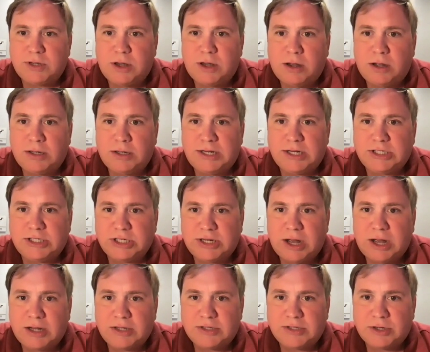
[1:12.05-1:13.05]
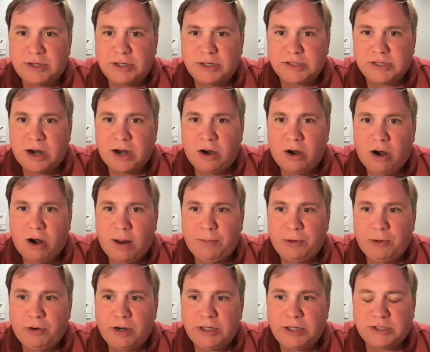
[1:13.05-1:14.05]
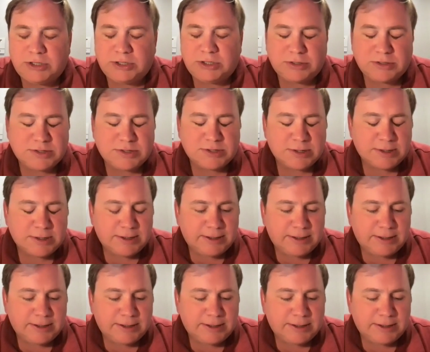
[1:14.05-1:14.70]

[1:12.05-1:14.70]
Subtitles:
digitize their entire operations.